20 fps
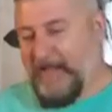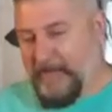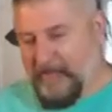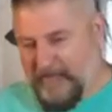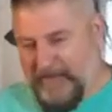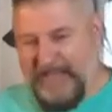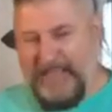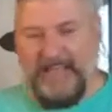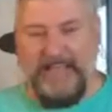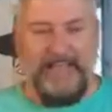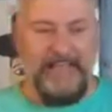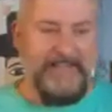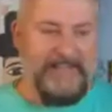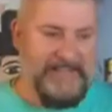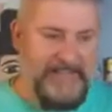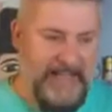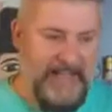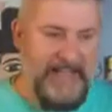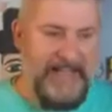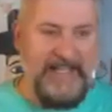me and
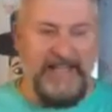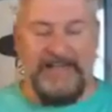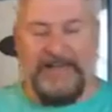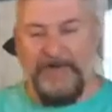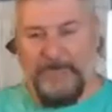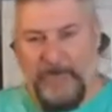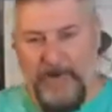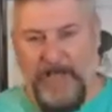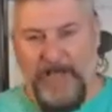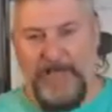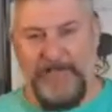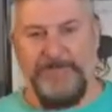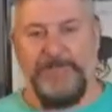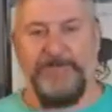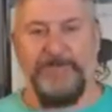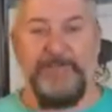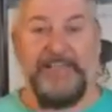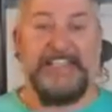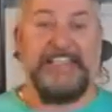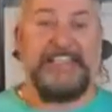Dan and
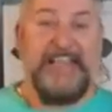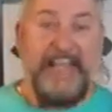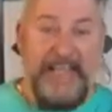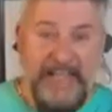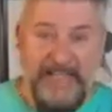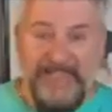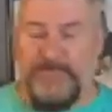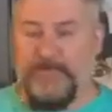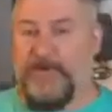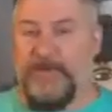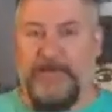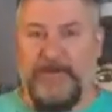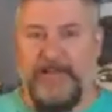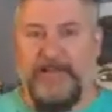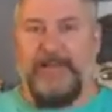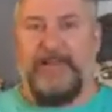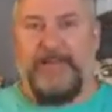Roger and Dennis, we were,